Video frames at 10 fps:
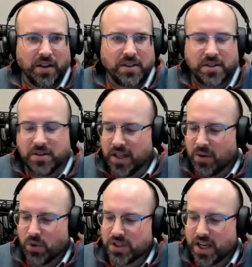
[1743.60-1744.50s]
do like
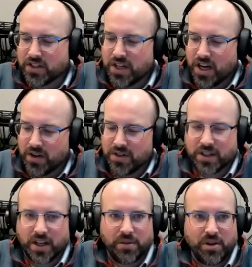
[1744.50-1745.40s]
worst case scenario and
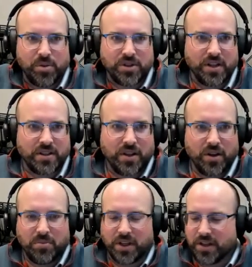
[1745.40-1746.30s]
say a 3% slope
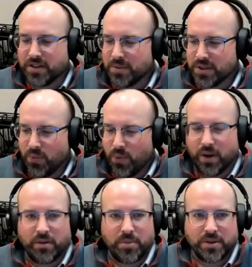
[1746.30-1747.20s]
because it was a 1
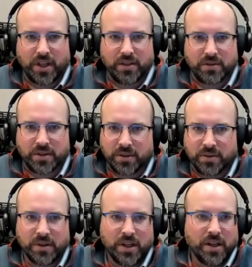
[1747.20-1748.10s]
to 3%. So
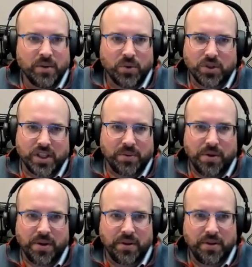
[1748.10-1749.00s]
we'll stick with